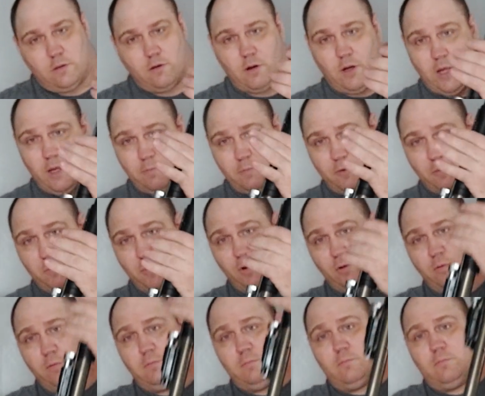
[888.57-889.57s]
grab your
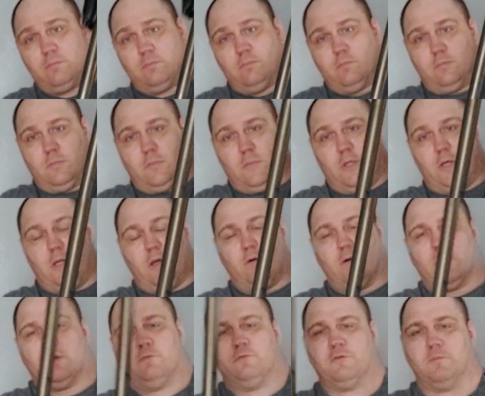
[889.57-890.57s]
bolt. And
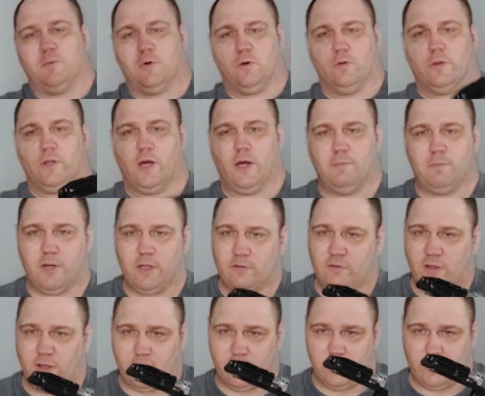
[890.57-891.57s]
out comes the bolt. Now, I'm
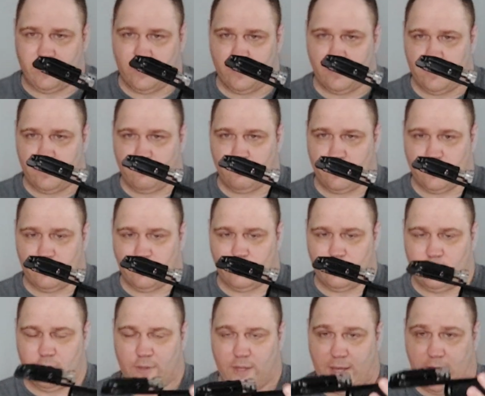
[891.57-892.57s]
not taking it down any farther
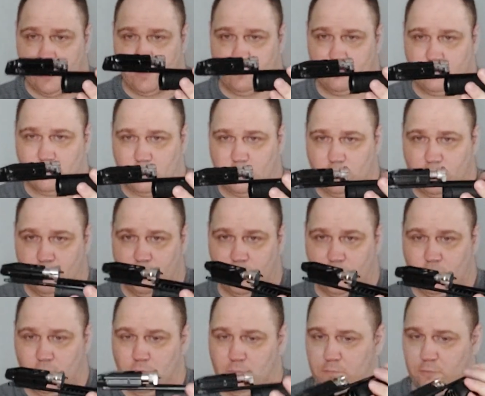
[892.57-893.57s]
than that as far as the
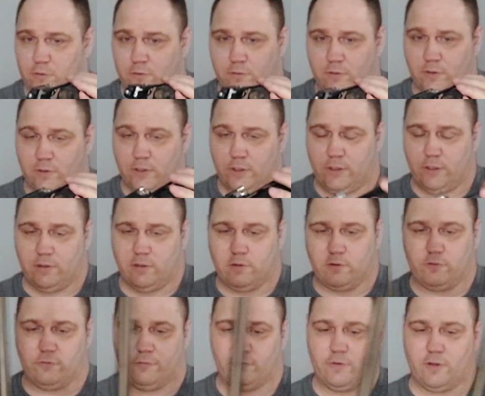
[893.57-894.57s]
bolt. You clean
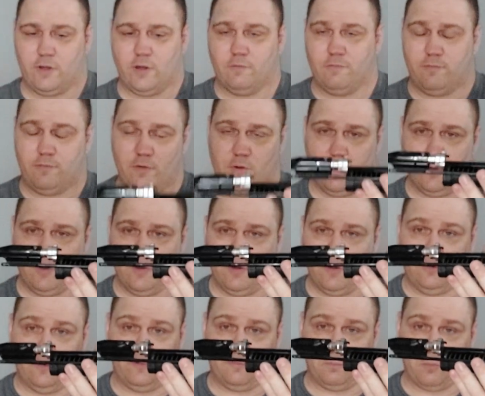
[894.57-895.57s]
all your stuff,
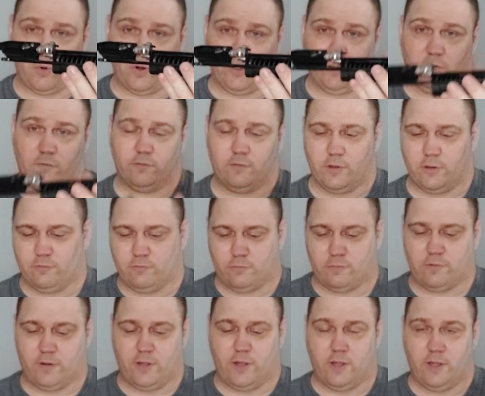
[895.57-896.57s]
Spring stays
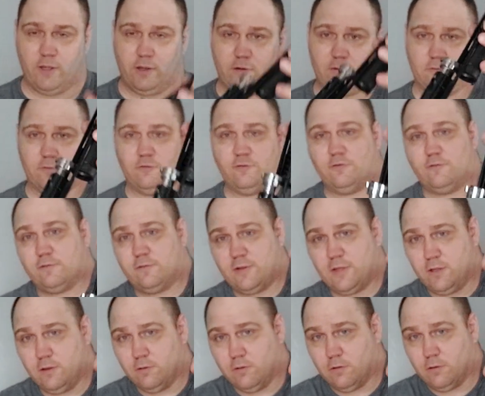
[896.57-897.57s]
retained.
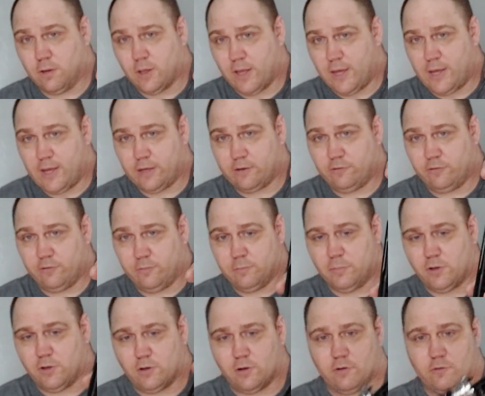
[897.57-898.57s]
Steel action
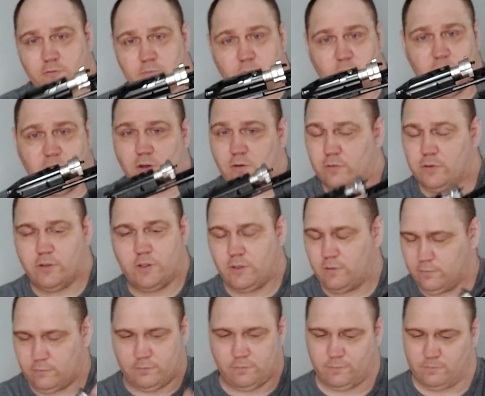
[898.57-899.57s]
bars welded
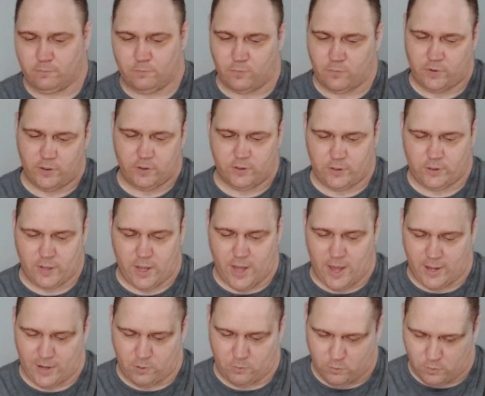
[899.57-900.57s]
in, really
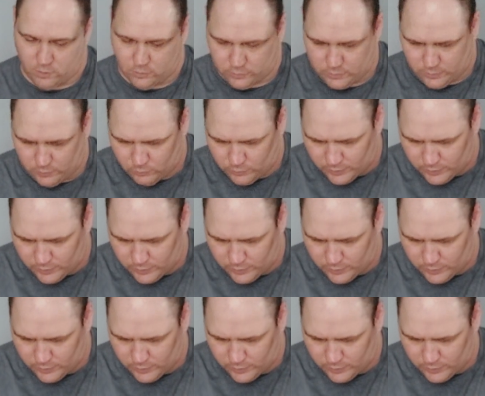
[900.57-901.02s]
high quality